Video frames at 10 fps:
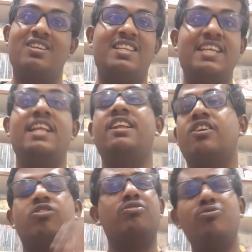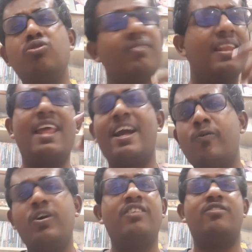teenagers, use a
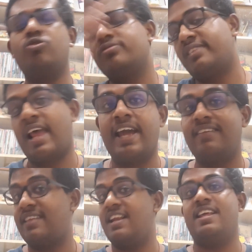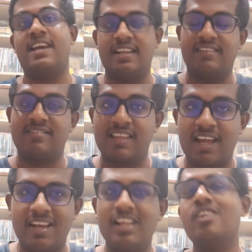language, use slangs that they understand.